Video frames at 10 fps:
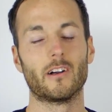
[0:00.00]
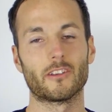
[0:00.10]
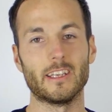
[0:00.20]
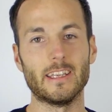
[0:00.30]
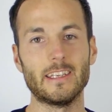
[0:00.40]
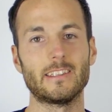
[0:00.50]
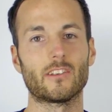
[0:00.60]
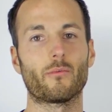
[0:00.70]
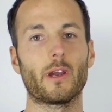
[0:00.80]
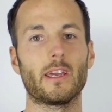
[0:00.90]
So the
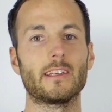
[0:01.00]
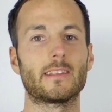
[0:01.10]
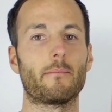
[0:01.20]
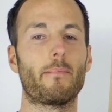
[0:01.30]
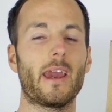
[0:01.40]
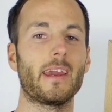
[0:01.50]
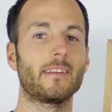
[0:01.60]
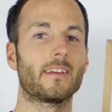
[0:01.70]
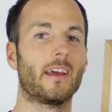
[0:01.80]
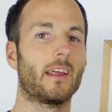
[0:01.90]
easiest way is to
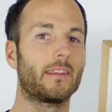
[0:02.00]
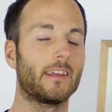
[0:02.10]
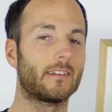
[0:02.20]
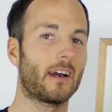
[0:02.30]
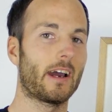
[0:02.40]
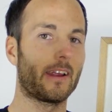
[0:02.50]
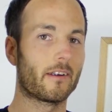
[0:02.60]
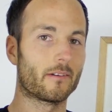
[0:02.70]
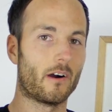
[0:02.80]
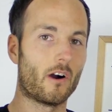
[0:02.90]
paint the
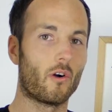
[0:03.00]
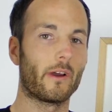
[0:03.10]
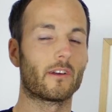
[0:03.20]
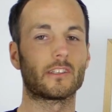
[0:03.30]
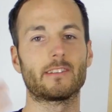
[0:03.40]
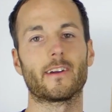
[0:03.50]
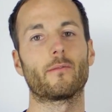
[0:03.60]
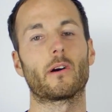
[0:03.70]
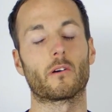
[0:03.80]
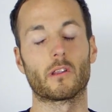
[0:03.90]
entire hallway or
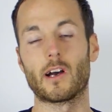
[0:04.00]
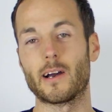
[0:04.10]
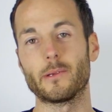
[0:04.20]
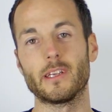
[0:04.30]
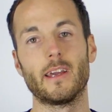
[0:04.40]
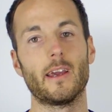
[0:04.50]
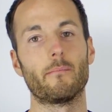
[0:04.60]
stairwell or lobby,